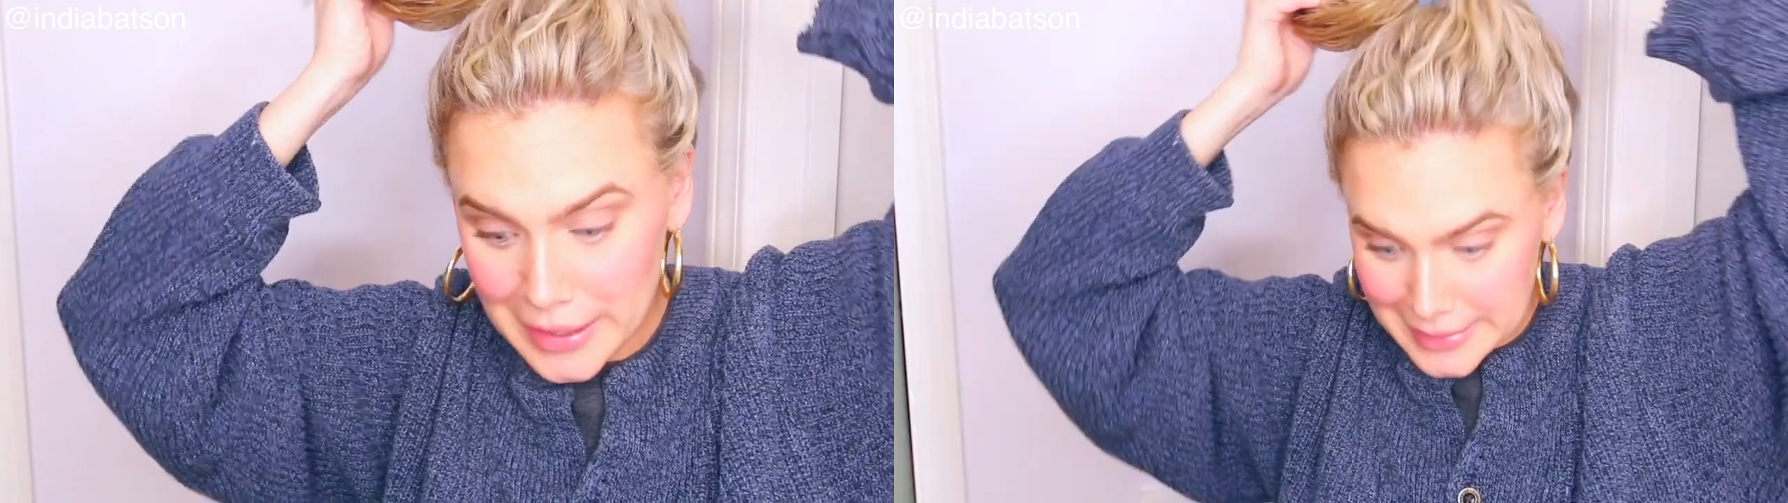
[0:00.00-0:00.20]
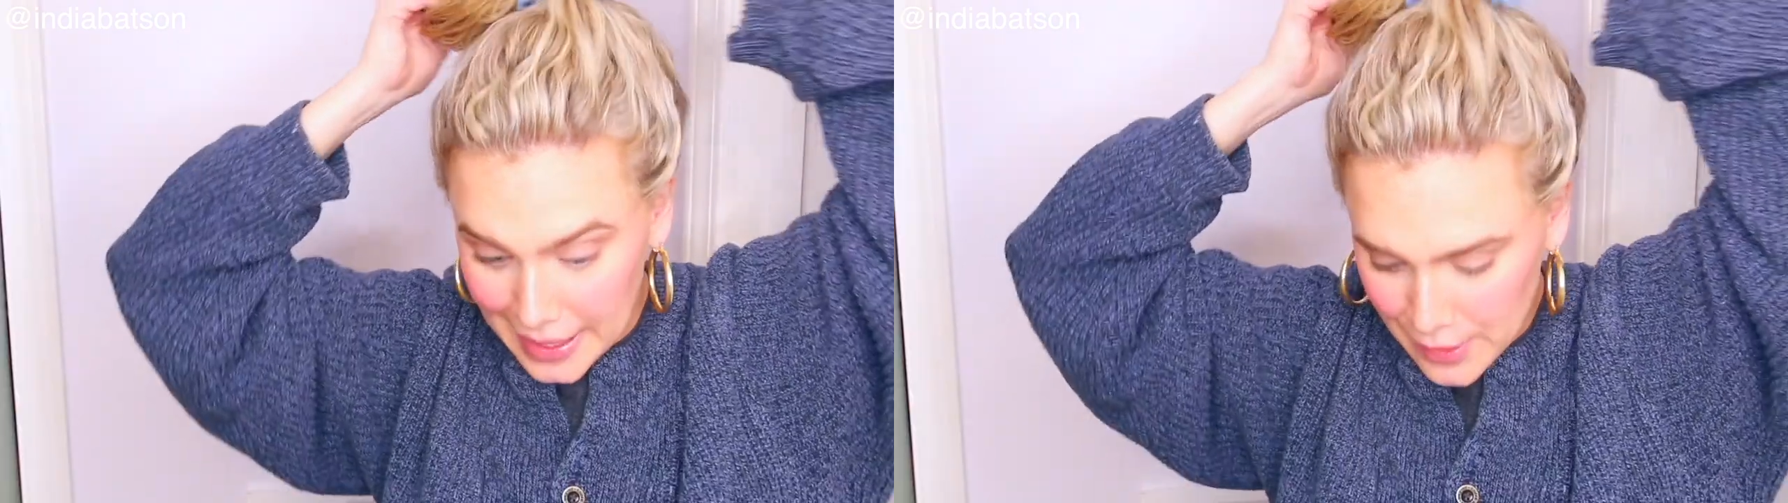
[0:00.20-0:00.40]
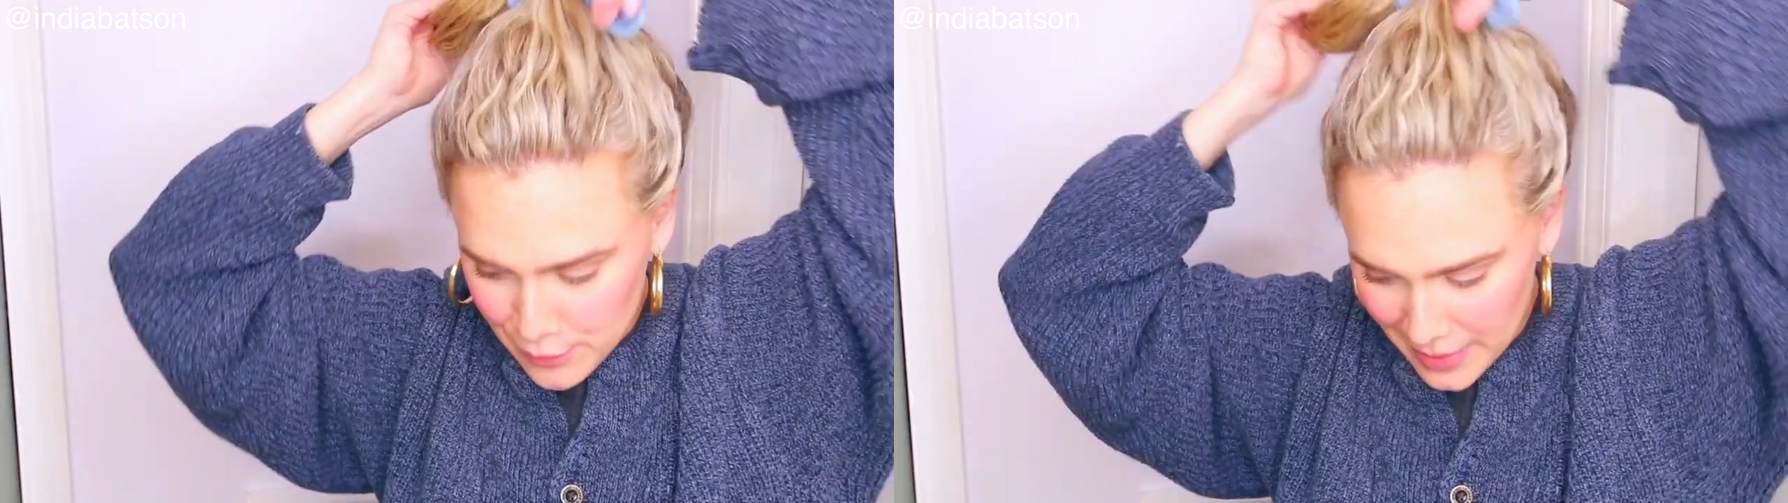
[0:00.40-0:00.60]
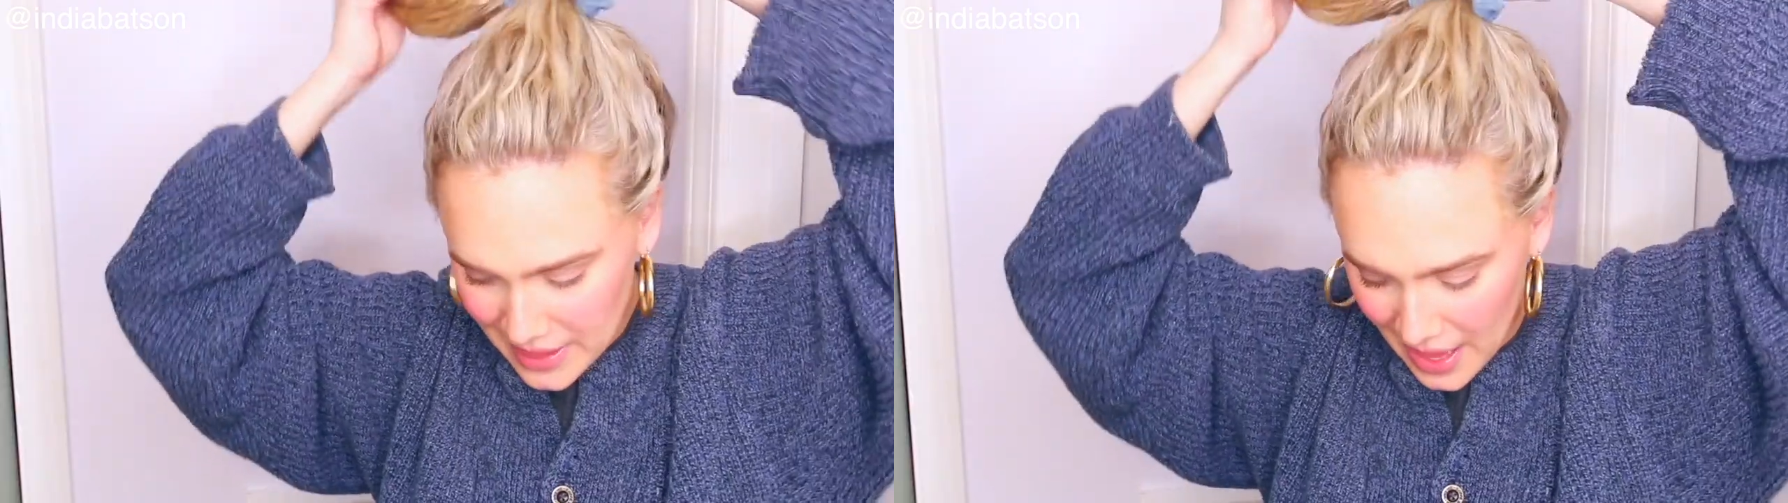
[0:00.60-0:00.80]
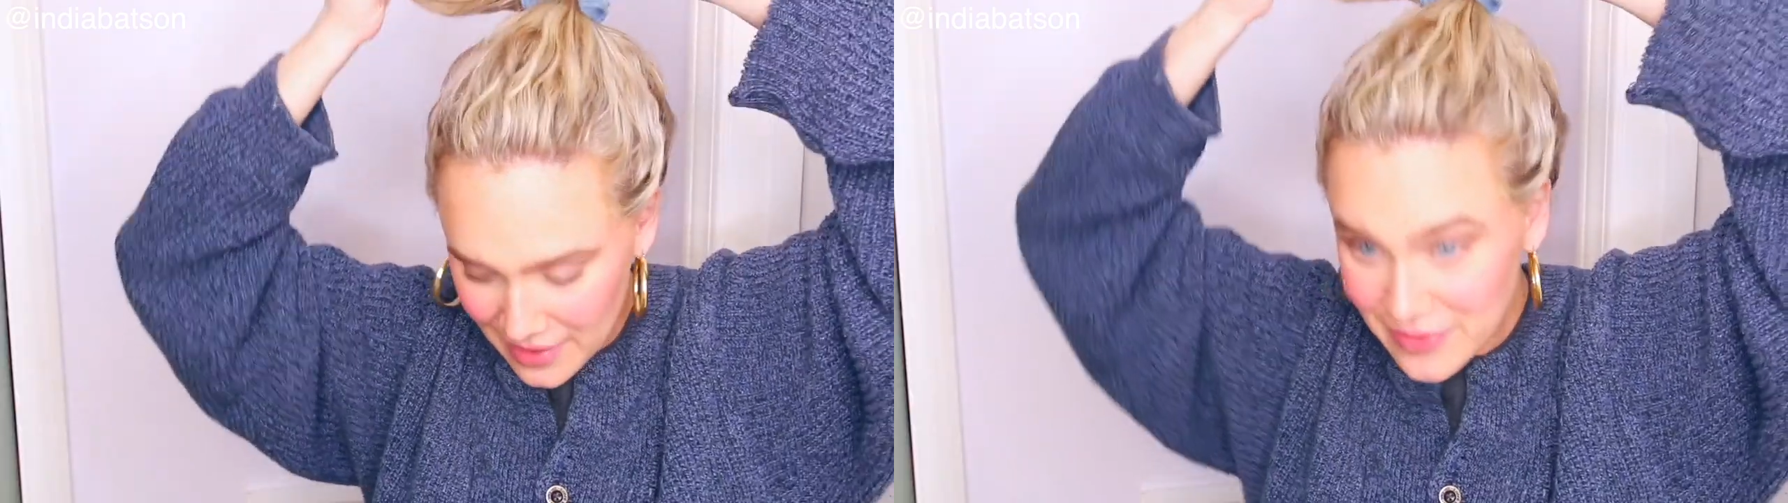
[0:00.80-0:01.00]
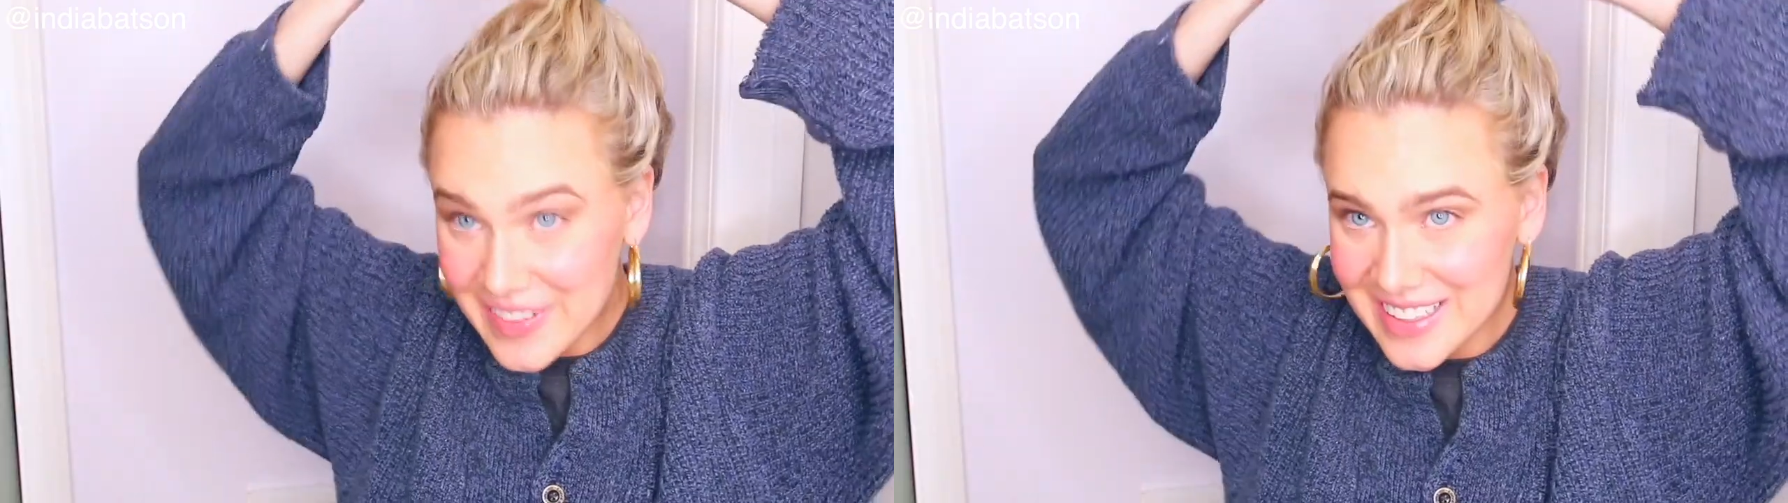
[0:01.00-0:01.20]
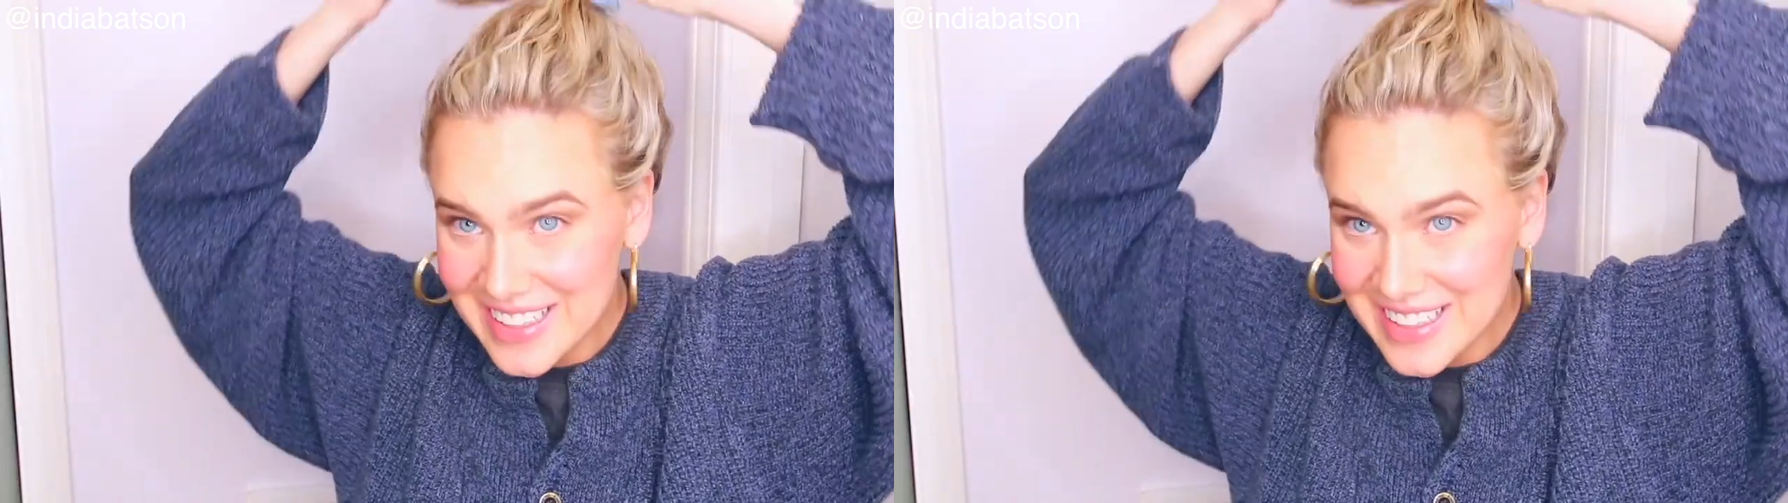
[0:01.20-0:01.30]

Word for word: night of my life.